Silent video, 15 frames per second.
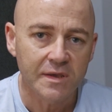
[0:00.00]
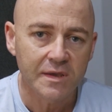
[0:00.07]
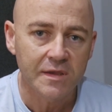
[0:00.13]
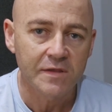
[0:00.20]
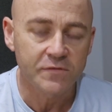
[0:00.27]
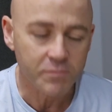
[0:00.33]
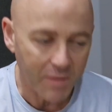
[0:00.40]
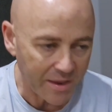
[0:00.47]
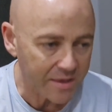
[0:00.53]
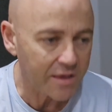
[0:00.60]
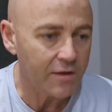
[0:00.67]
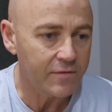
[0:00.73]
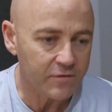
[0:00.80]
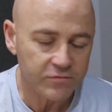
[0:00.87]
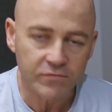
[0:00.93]
it's
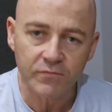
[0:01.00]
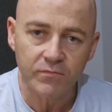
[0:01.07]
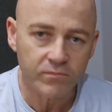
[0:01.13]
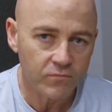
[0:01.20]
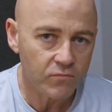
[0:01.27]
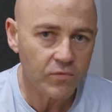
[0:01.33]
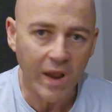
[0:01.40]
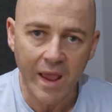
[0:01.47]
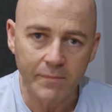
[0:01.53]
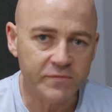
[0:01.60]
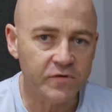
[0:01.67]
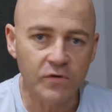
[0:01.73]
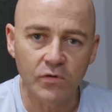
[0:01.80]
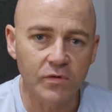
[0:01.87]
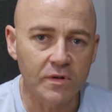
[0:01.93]
making this
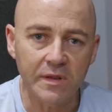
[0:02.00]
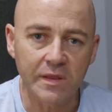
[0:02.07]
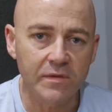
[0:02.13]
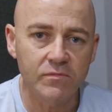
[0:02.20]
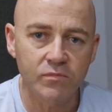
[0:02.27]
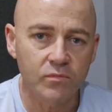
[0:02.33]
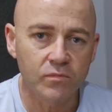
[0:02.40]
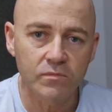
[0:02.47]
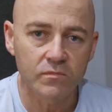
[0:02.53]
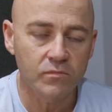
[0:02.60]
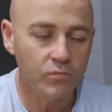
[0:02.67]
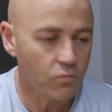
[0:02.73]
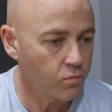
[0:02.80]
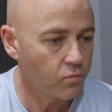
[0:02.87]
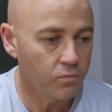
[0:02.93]
absolutely
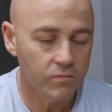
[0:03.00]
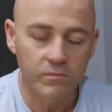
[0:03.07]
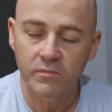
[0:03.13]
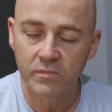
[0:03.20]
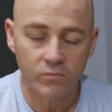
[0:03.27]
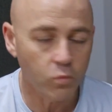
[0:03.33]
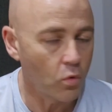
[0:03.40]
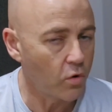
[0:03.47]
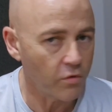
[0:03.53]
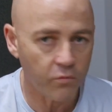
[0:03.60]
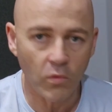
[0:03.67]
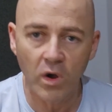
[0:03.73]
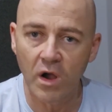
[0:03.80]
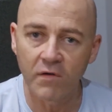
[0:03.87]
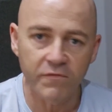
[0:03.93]

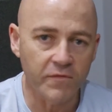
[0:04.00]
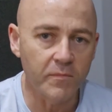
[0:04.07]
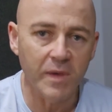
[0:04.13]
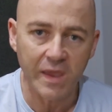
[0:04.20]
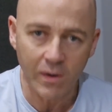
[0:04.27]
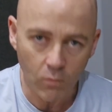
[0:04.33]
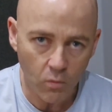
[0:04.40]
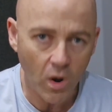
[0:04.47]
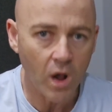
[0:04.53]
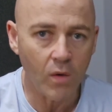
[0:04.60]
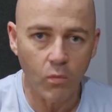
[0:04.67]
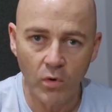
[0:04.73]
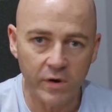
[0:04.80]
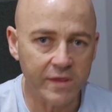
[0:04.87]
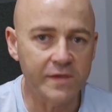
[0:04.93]
worthwhile for me, and I
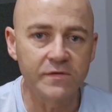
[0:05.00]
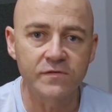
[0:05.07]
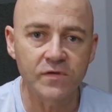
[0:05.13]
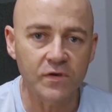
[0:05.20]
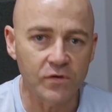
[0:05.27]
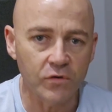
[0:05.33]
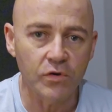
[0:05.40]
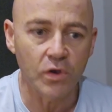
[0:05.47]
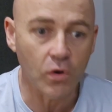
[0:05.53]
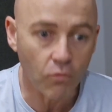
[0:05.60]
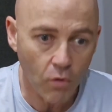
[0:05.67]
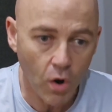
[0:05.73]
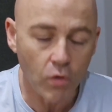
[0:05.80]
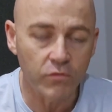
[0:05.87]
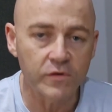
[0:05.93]
want to continue to
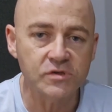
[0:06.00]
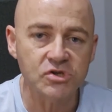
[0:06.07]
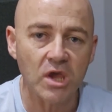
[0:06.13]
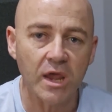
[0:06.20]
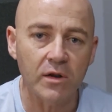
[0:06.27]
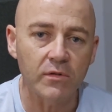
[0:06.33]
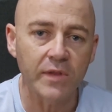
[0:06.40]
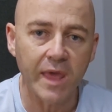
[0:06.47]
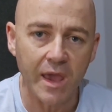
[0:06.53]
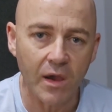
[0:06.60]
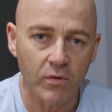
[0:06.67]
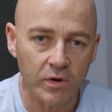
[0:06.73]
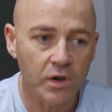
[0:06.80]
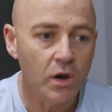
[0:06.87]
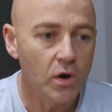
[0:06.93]
grow the channel
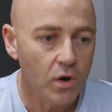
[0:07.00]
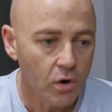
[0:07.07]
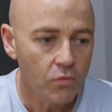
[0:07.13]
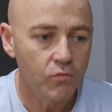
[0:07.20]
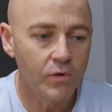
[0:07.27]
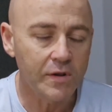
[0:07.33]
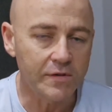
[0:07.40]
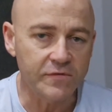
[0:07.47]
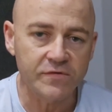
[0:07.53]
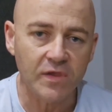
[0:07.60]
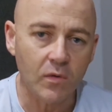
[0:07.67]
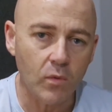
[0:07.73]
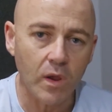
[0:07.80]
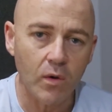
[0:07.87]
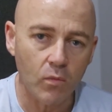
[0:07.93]
now and really see
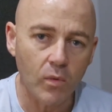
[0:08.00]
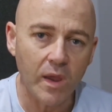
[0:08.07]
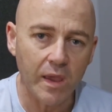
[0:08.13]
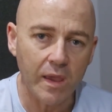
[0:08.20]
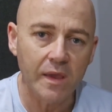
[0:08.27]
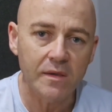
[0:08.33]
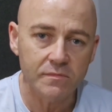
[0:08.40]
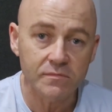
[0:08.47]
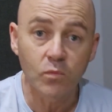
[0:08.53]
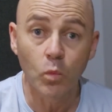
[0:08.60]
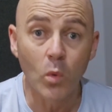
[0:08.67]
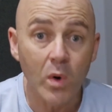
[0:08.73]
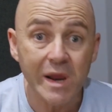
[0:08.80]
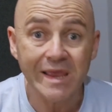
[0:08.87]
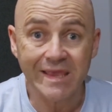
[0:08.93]
where
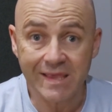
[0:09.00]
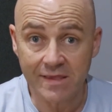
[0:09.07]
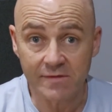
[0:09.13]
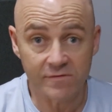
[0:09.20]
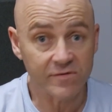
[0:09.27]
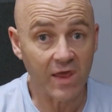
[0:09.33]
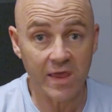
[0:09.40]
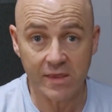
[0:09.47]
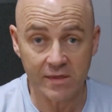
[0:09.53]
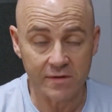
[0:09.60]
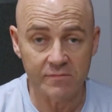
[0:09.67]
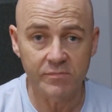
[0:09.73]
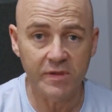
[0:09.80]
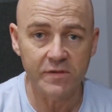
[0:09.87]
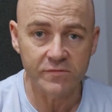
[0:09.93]
we can take
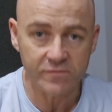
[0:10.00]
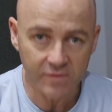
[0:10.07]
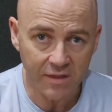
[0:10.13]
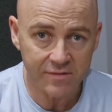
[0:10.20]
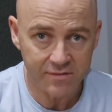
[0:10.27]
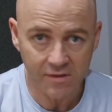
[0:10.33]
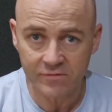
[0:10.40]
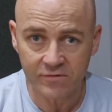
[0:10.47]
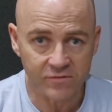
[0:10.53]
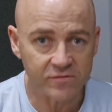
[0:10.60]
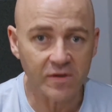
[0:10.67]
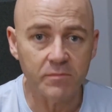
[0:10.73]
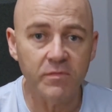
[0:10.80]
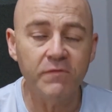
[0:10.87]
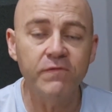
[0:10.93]
it, because as I
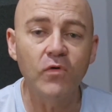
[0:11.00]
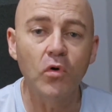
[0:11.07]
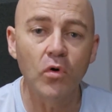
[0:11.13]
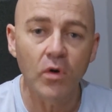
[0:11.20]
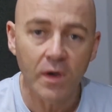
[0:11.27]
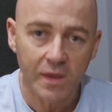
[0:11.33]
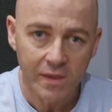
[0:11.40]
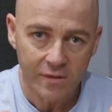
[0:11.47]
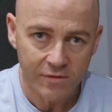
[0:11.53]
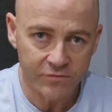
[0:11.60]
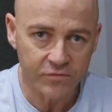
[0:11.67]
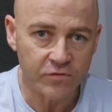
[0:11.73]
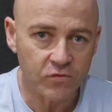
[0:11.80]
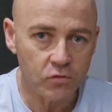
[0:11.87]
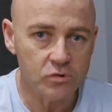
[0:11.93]
said before,
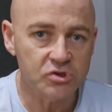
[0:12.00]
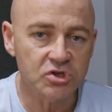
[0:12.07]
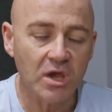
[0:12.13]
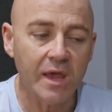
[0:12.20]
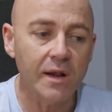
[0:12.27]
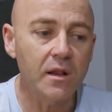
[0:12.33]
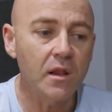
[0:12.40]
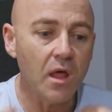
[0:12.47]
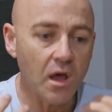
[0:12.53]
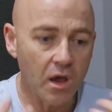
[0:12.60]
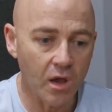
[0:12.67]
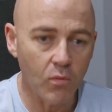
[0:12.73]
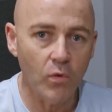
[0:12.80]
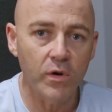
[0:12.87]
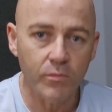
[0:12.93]
this is your channel.
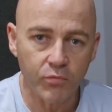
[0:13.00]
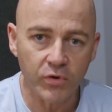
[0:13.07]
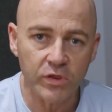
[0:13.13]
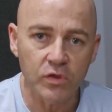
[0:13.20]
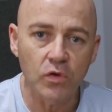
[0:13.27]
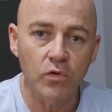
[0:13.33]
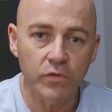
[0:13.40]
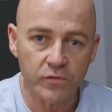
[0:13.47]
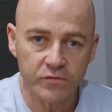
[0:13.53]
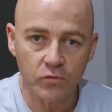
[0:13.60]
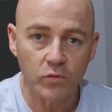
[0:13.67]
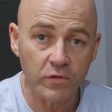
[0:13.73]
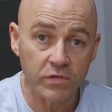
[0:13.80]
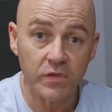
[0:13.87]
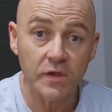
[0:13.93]
I want to bring you the
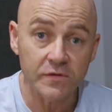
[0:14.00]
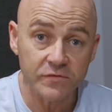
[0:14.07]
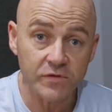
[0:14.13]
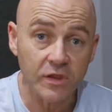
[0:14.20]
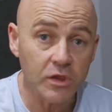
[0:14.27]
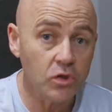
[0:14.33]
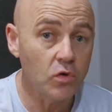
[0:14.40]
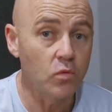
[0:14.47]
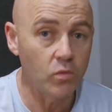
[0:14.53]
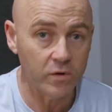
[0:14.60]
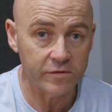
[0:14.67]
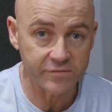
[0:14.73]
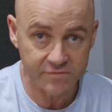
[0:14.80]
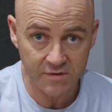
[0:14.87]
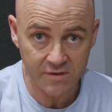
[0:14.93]
sort of things that you
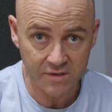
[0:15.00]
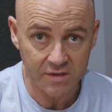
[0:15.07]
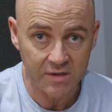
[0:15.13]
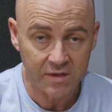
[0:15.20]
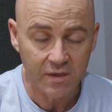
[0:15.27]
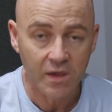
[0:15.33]
want to see.